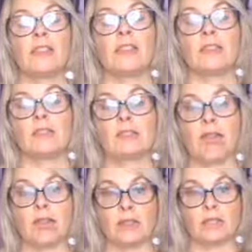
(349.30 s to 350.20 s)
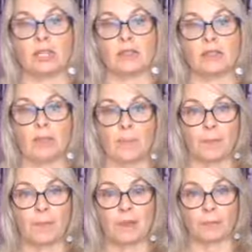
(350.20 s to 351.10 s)
these energies
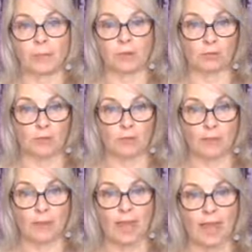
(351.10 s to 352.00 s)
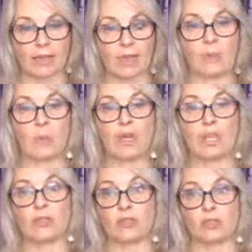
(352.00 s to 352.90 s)
that have been holding me back. I'm
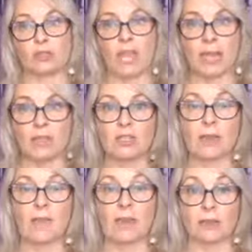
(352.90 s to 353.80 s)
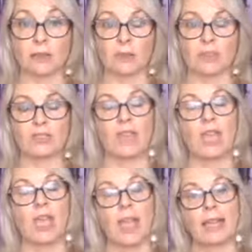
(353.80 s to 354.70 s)
willing to change my thoughts
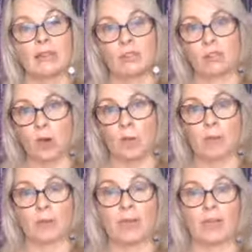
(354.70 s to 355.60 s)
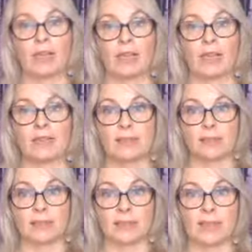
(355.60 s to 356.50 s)
and stop
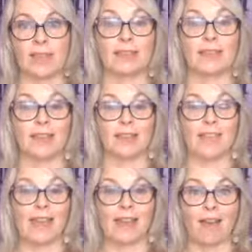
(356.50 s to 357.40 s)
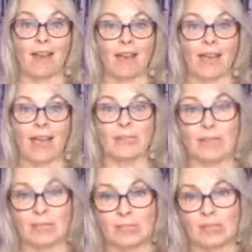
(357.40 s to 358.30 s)
insisting that I have
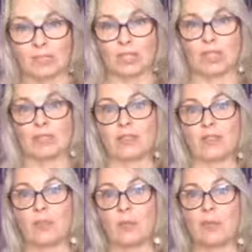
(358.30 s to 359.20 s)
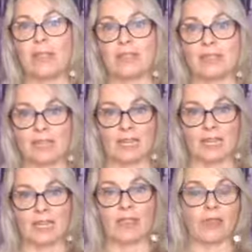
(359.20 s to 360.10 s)
limitations. Stop
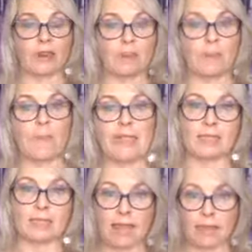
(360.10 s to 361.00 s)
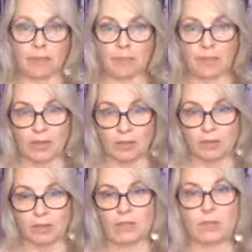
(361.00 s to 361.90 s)
insisting that I am beaten down by the
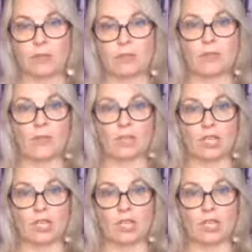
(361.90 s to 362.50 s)
obstacles or the